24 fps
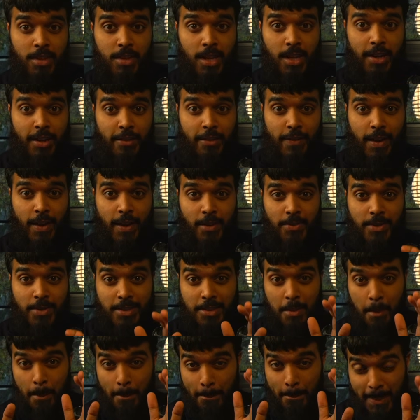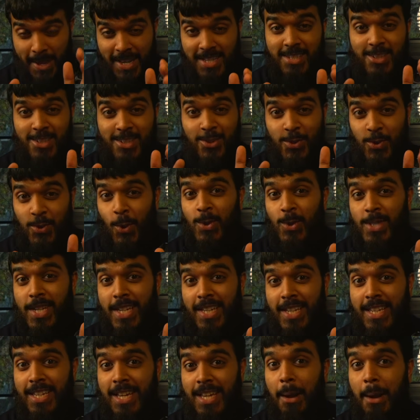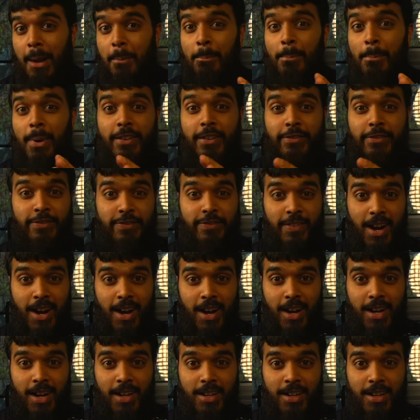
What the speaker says: I found that the best note-taking app by far